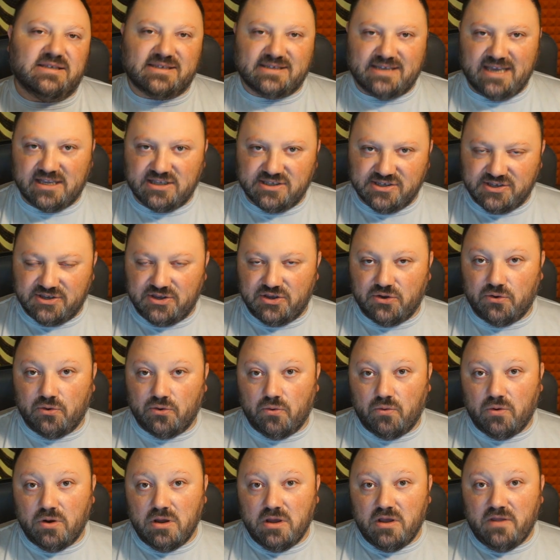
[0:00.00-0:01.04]
sends
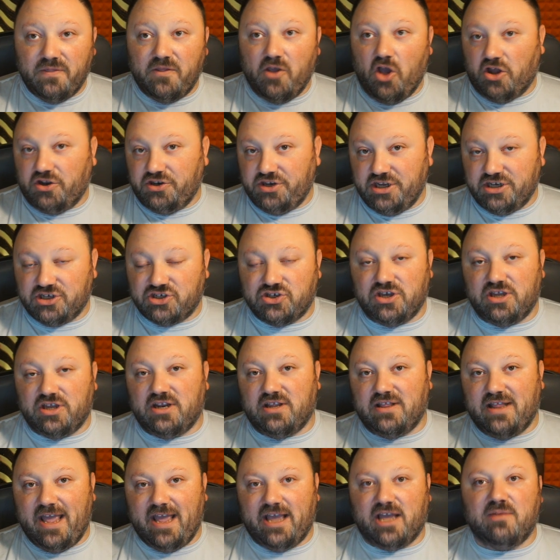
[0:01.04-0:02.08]
you the audition,
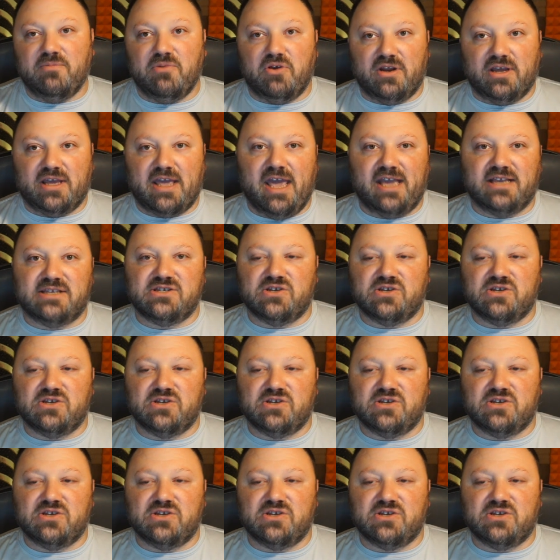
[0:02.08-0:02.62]
and they communicate.